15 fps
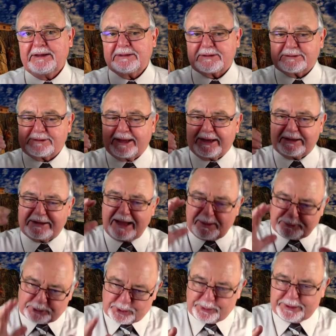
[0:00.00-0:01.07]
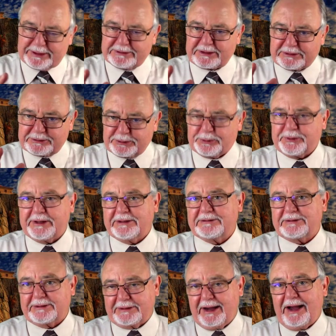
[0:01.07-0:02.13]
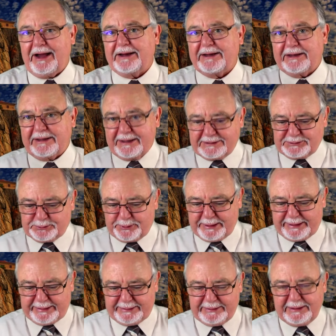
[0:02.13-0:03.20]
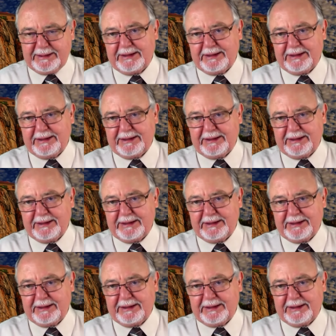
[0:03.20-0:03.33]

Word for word: to say, I'm going to tune in to God in his way,